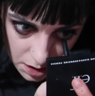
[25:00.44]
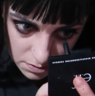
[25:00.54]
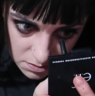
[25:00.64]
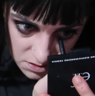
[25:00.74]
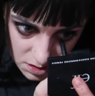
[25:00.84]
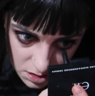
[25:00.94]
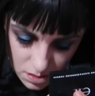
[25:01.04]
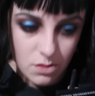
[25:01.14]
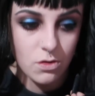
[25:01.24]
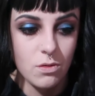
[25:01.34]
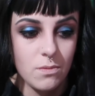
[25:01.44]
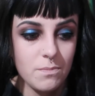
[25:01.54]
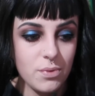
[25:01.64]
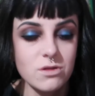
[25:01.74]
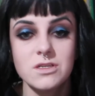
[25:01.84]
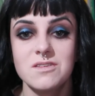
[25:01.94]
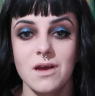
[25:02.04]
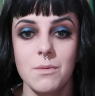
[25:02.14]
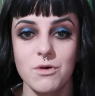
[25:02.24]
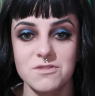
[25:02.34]
I was like, you know, pulling his
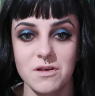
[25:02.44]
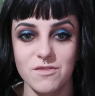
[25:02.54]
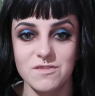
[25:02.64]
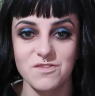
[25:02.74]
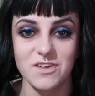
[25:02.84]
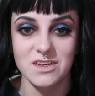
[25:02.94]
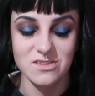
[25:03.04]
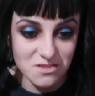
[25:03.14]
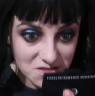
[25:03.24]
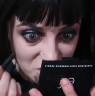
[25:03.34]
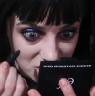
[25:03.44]
eyeballs out of his face because he just